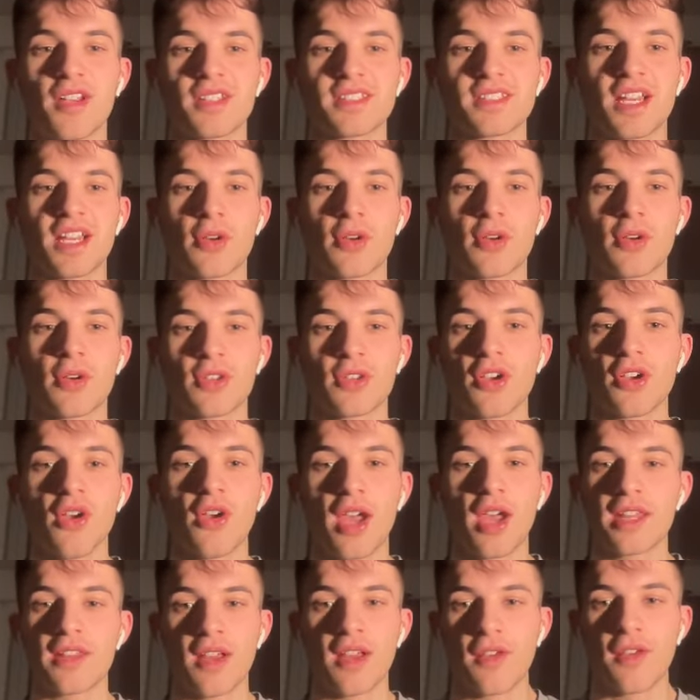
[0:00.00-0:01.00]
You go,
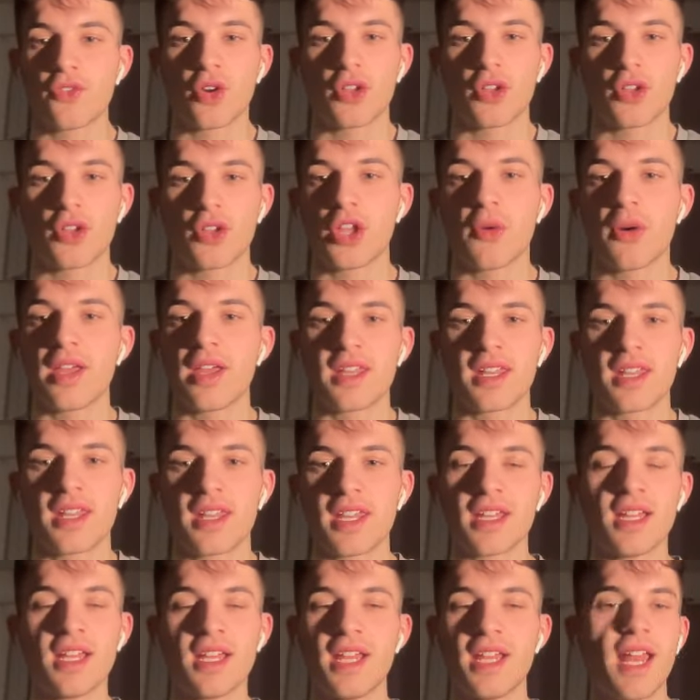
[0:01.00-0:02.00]
I've got no idea
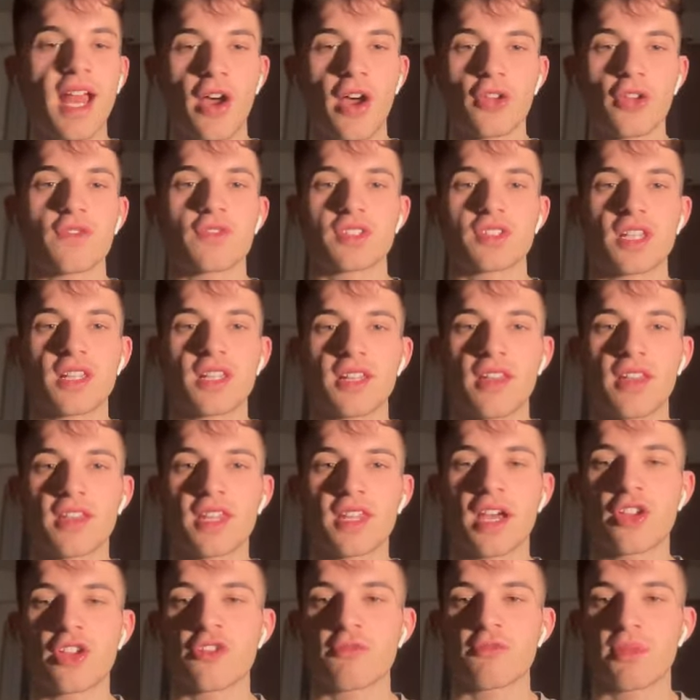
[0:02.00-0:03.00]
how you've seen that and how
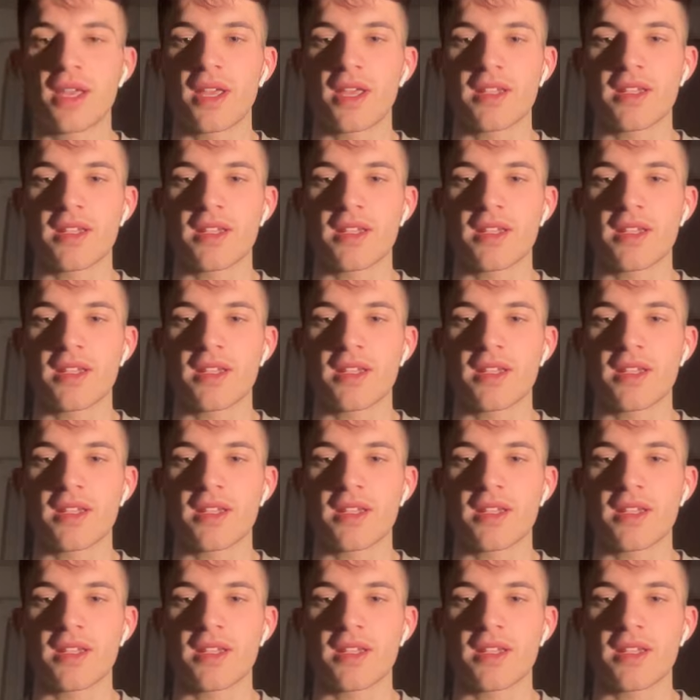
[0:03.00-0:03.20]
you've played it.